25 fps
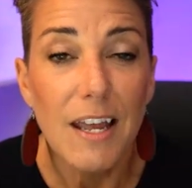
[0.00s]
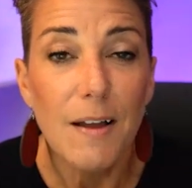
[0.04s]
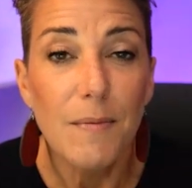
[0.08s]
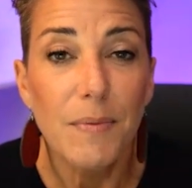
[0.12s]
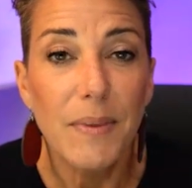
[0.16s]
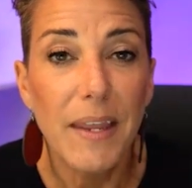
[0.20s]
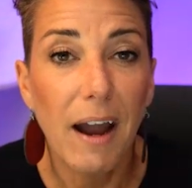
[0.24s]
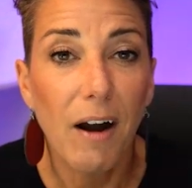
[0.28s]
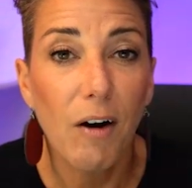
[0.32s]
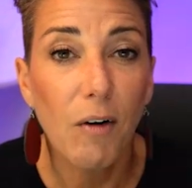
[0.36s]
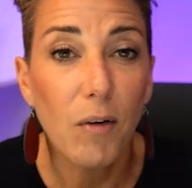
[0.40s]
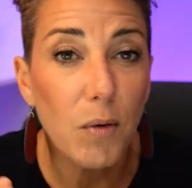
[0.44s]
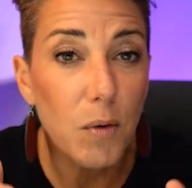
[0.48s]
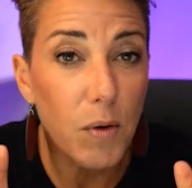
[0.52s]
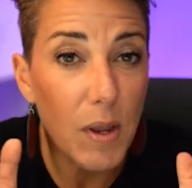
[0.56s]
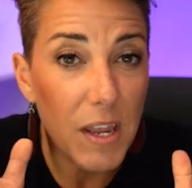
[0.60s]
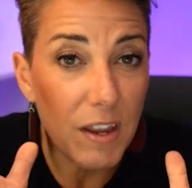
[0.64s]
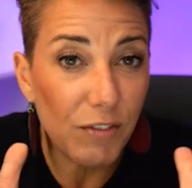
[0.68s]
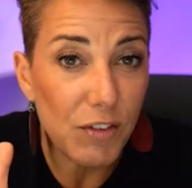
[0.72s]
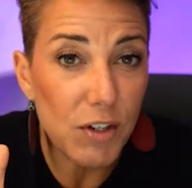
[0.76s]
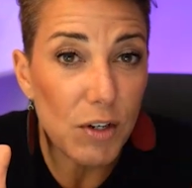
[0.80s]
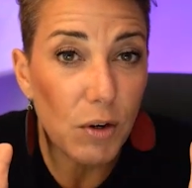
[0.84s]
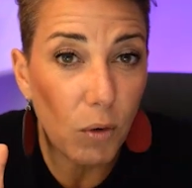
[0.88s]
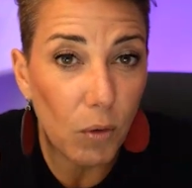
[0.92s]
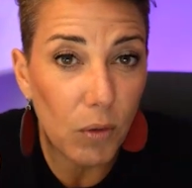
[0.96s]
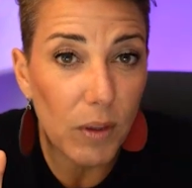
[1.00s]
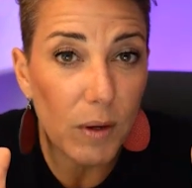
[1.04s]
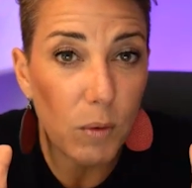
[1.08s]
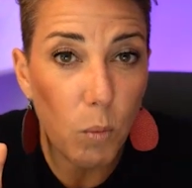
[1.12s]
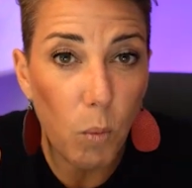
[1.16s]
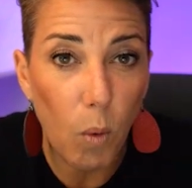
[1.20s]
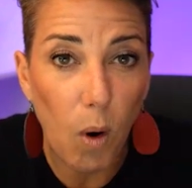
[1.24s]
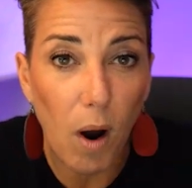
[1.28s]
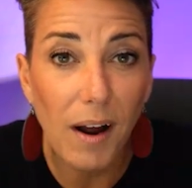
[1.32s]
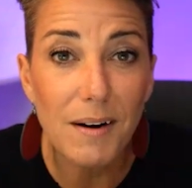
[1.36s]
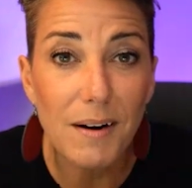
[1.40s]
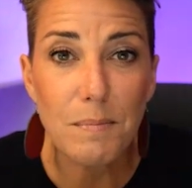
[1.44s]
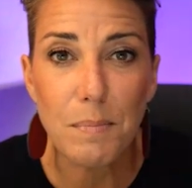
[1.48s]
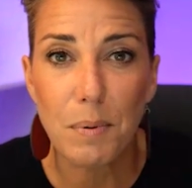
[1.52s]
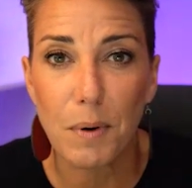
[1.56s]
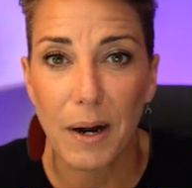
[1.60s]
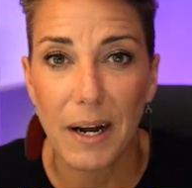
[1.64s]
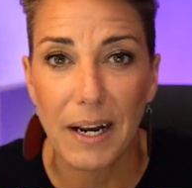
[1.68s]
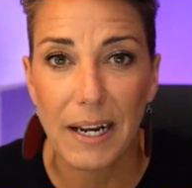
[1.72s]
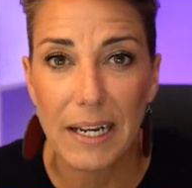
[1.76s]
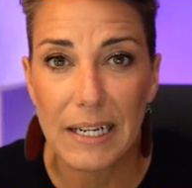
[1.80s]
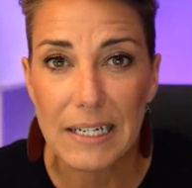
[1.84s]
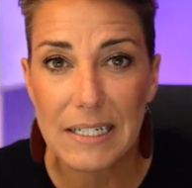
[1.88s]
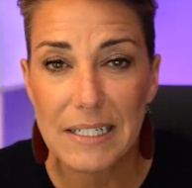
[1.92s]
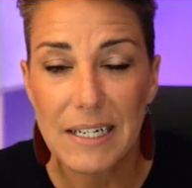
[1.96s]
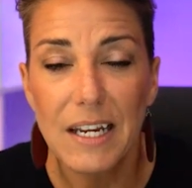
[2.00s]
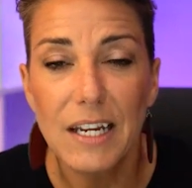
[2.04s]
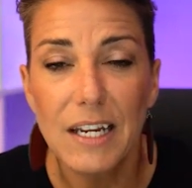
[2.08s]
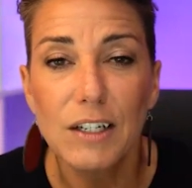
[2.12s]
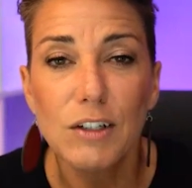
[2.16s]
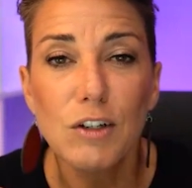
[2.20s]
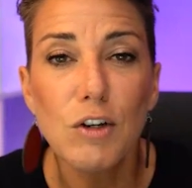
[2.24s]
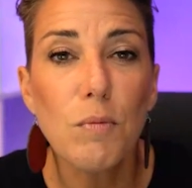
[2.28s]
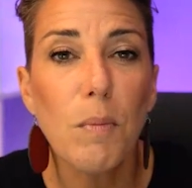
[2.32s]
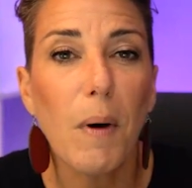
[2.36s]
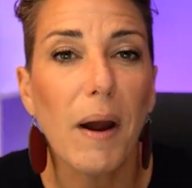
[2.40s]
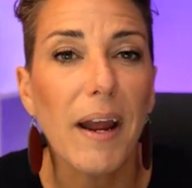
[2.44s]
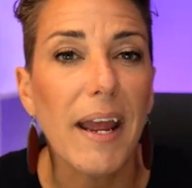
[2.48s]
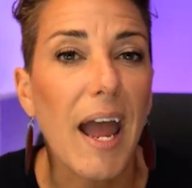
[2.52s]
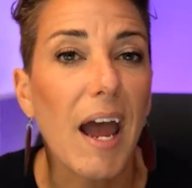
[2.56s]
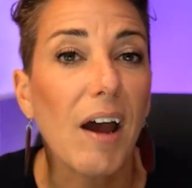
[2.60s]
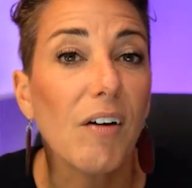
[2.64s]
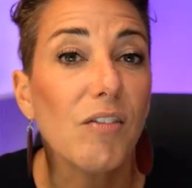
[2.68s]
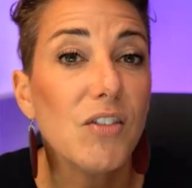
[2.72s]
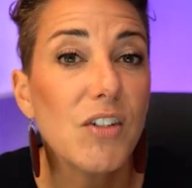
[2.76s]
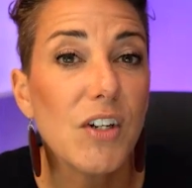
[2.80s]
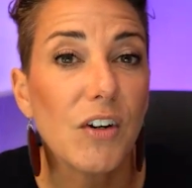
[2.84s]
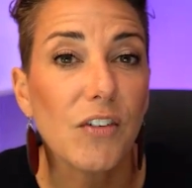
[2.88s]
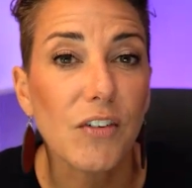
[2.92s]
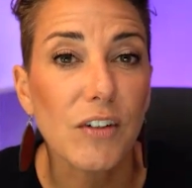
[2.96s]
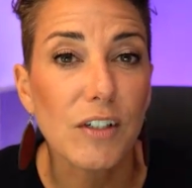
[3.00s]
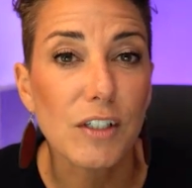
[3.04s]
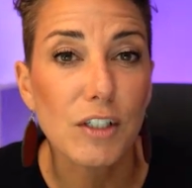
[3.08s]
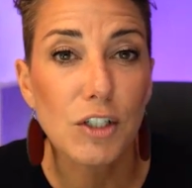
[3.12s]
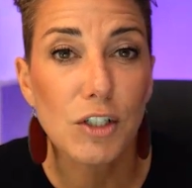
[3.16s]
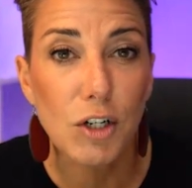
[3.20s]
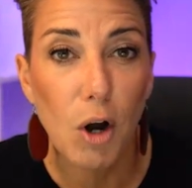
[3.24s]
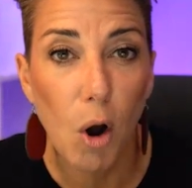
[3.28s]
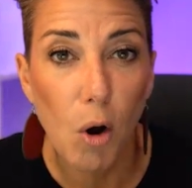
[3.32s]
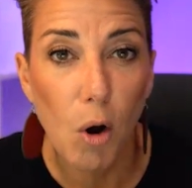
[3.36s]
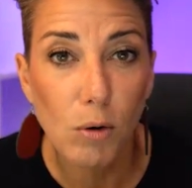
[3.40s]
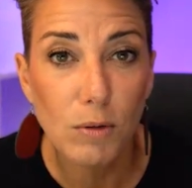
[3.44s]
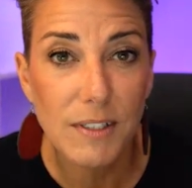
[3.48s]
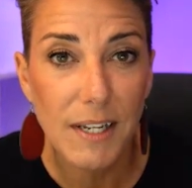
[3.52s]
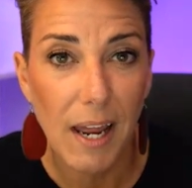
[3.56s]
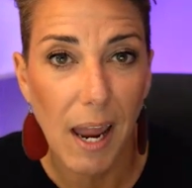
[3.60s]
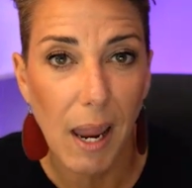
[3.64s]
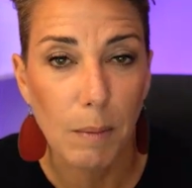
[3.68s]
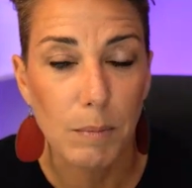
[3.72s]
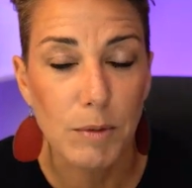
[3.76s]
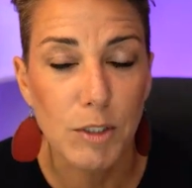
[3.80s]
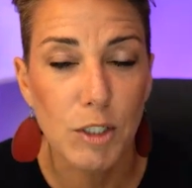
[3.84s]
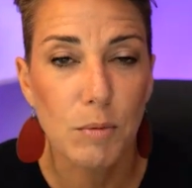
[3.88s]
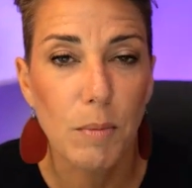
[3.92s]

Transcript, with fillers: Now, if you're only one brand, you might have different show types.